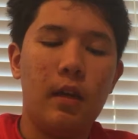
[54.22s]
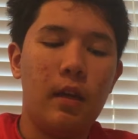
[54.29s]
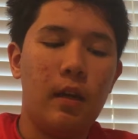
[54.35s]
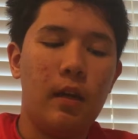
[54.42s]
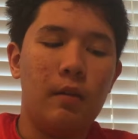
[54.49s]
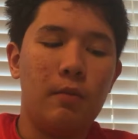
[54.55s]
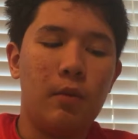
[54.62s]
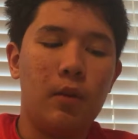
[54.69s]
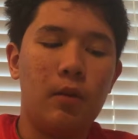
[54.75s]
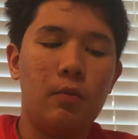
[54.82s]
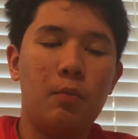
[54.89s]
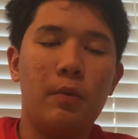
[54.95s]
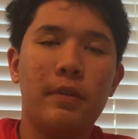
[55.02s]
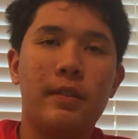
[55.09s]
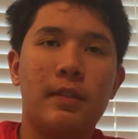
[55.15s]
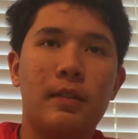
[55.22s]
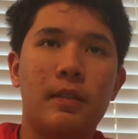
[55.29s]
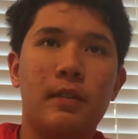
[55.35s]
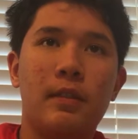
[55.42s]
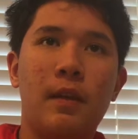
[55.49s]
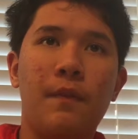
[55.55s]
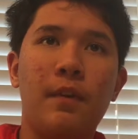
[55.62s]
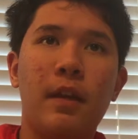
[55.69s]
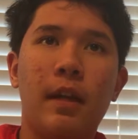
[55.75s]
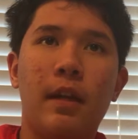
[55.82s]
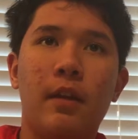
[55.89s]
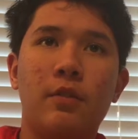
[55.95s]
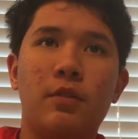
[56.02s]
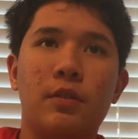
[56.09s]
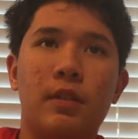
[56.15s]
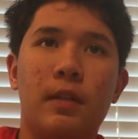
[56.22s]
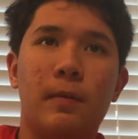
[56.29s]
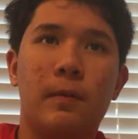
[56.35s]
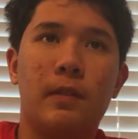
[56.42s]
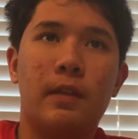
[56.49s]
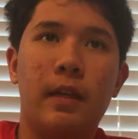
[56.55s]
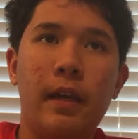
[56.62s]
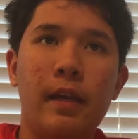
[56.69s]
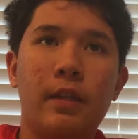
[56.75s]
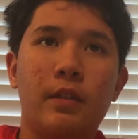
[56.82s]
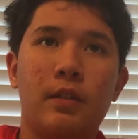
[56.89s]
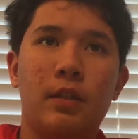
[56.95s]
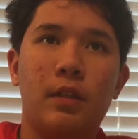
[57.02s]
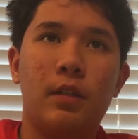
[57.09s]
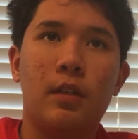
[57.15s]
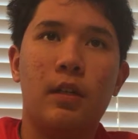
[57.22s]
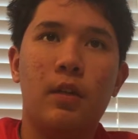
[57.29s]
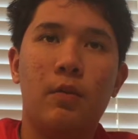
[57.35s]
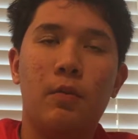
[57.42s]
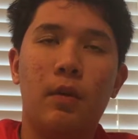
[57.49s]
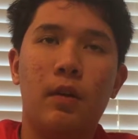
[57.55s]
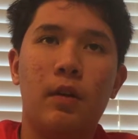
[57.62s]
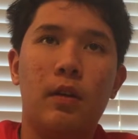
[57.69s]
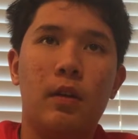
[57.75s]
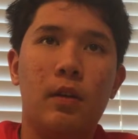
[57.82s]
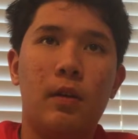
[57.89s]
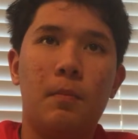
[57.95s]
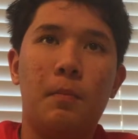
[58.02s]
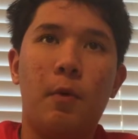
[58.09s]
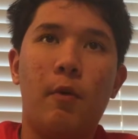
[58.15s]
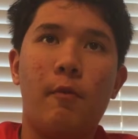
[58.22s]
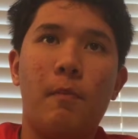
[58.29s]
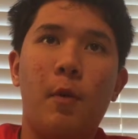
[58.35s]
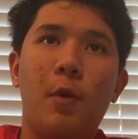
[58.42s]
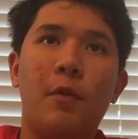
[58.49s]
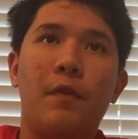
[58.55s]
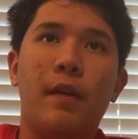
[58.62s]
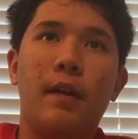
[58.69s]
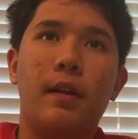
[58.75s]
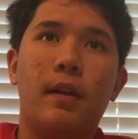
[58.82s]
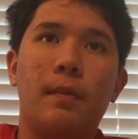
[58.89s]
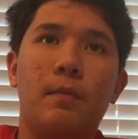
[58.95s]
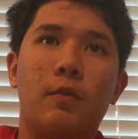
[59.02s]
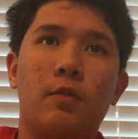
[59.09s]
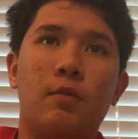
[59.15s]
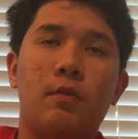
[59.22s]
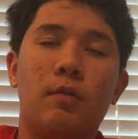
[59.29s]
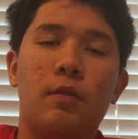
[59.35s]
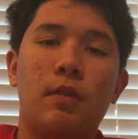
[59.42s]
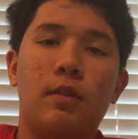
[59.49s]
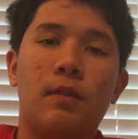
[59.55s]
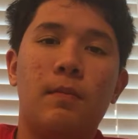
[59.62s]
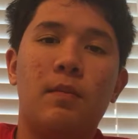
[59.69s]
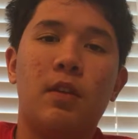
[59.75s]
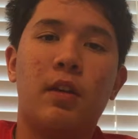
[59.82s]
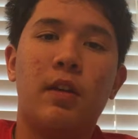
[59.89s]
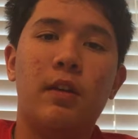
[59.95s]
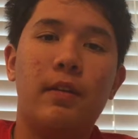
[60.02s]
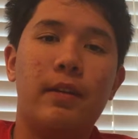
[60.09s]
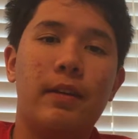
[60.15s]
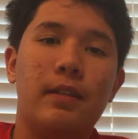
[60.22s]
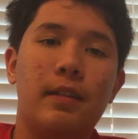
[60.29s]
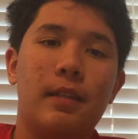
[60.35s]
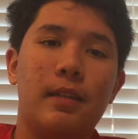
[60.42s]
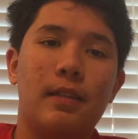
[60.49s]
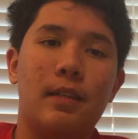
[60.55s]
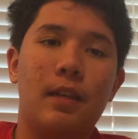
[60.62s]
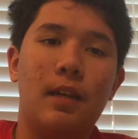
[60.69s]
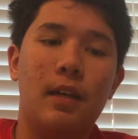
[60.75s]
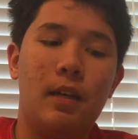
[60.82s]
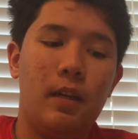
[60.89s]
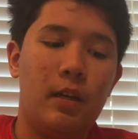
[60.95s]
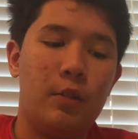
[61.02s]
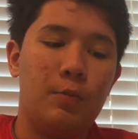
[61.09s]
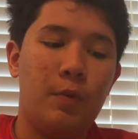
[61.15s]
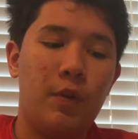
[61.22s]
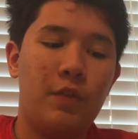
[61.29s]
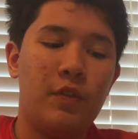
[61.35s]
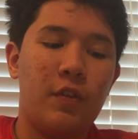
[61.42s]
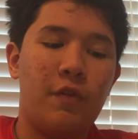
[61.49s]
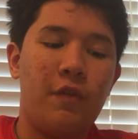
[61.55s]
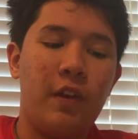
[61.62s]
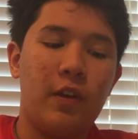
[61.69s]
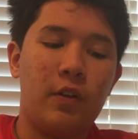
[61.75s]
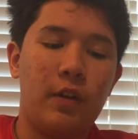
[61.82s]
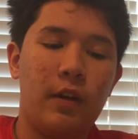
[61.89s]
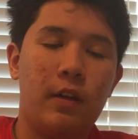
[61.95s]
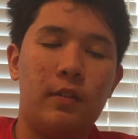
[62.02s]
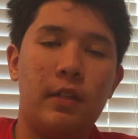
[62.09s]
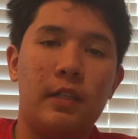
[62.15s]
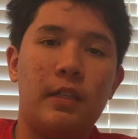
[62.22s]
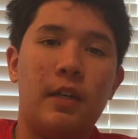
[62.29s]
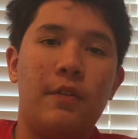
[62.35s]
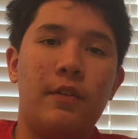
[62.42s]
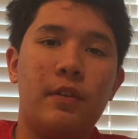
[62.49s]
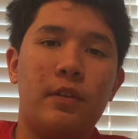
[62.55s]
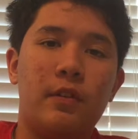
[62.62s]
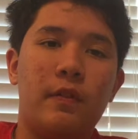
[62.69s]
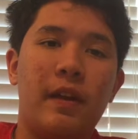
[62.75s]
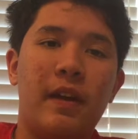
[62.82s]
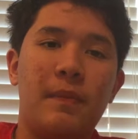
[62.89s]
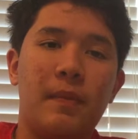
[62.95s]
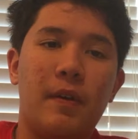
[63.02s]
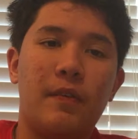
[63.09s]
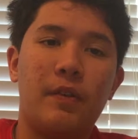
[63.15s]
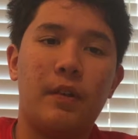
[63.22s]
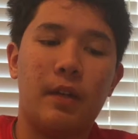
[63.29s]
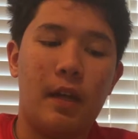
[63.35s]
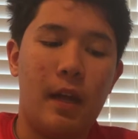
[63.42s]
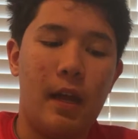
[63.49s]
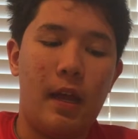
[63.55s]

what's something that interested him was cancer. What motivated him to cure it is both the fatal illness of his grandmother